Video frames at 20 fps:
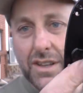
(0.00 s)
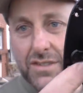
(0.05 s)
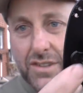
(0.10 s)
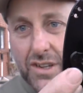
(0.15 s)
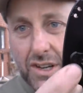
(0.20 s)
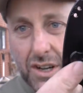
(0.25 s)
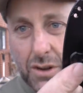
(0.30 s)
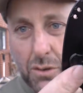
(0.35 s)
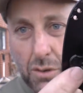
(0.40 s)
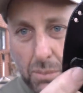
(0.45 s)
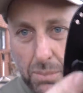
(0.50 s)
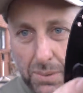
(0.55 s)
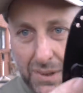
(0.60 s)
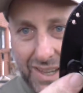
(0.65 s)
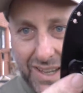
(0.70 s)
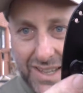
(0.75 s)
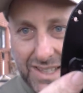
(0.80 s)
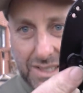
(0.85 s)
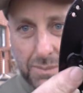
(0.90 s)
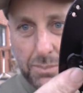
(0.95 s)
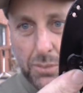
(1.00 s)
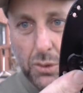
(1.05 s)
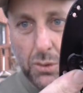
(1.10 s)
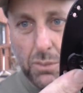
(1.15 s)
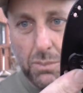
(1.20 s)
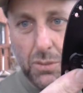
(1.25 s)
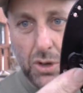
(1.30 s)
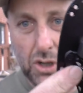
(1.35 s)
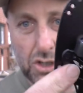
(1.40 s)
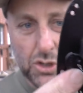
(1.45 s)
is you've got a replaceable
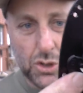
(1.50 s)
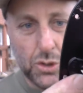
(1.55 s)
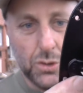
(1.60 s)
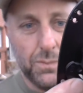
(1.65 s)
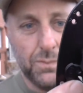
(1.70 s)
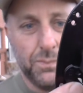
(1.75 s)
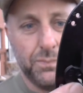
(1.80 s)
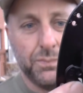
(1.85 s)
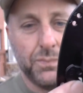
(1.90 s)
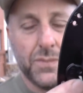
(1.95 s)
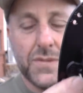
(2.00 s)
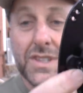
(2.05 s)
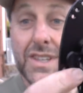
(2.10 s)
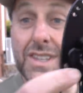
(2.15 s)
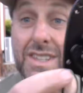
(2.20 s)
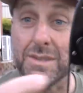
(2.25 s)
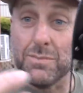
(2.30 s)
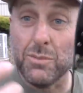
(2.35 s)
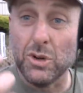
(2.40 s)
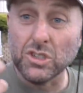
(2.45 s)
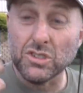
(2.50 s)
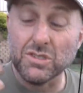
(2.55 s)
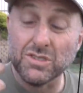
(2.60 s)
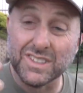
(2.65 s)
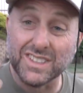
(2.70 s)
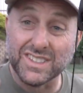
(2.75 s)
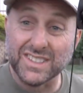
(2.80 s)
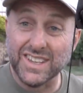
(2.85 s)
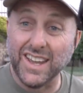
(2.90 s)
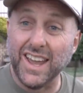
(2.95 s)
module. So this module
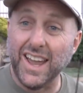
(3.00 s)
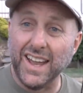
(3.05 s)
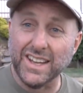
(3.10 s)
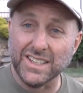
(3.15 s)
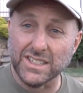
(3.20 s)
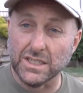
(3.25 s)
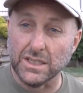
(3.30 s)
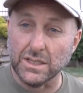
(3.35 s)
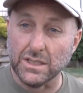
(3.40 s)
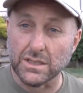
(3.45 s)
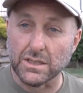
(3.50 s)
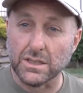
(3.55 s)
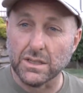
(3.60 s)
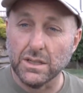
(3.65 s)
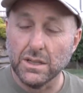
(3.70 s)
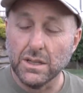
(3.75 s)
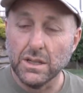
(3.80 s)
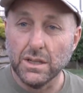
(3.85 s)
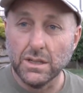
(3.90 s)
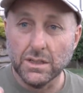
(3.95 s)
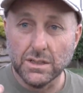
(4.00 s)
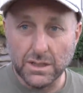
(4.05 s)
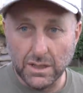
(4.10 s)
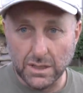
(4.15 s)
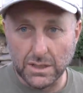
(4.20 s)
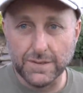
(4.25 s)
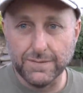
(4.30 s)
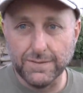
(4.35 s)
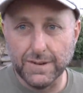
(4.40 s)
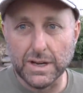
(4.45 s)
detaches, so
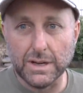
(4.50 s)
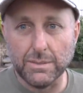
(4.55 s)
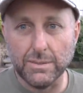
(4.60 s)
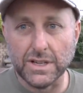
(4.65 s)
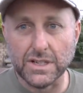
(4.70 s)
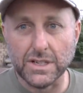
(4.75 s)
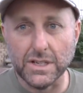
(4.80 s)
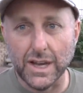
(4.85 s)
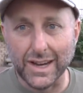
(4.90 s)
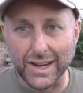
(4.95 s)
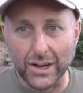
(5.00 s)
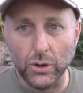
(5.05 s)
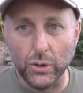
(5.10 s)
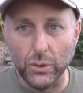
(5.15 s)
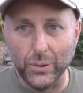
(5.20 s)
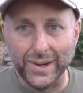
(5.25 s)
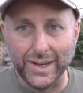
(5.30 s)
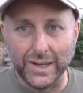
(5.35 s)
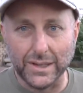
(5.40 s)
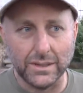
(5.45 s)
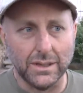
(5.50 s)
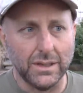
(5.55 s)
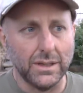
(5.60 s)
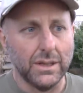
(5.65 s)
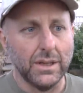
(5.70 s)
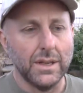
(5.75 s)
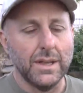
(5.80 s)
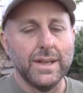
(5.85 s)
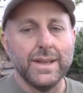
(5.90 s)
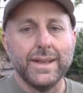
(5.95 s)
it's very much like a Hoyt.
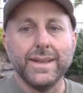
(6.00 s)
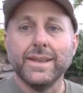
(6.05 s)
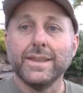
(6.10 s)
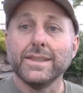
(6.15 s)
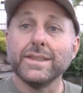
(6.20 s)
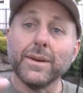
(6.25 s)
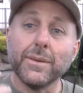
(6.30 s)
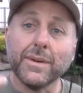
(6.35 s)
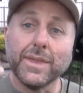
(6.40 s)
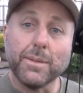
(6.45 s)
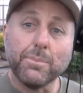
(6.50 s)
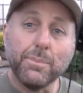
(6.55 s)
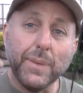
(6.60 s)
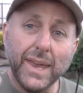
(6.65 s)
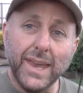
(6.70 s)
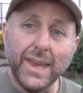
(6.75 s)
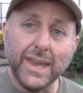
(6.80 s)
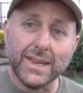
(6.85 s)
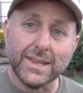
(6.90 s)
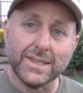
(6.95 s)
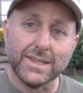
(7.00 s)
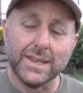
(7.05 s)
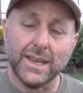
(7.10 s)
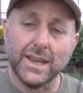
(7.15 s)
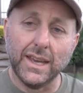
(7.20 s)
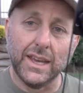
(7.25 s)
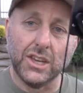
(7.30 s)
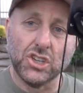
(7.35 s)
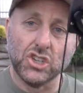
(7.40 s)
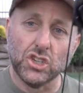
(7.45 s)
So with the
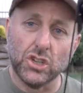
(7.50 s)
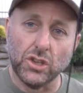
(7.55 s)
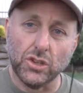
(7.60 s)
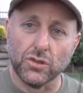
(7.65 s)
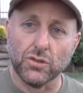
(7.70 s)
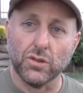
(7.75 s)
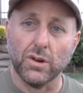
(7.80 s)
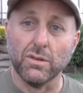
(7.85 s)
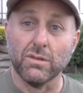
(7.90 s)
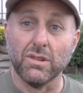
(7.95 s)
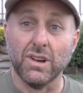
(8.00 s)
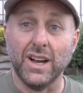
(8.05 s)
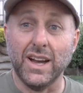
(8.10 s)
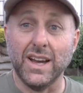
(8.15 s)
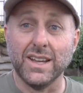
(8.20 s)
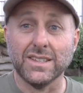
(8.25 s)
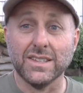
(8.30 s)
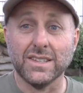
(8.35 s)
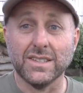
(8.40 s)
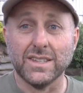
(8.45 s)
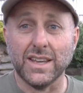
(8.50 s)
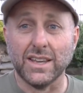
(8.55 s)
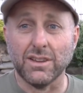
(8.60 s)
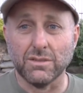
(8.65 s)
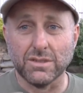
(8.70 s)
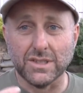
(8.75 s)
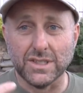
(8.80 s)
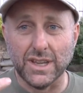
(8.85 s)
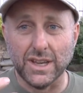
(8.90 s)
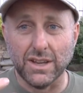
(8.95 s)
PSE shoot through risers that
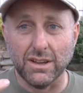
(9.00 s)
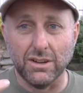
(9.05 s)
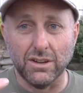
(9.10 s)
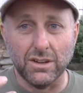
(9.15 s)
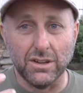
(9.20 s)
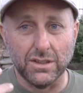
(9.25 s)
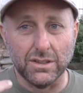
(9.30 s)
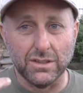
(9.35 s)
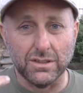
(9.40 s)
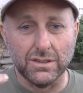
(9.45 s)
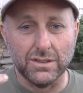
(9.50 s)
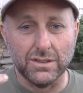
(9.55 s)
you'll see on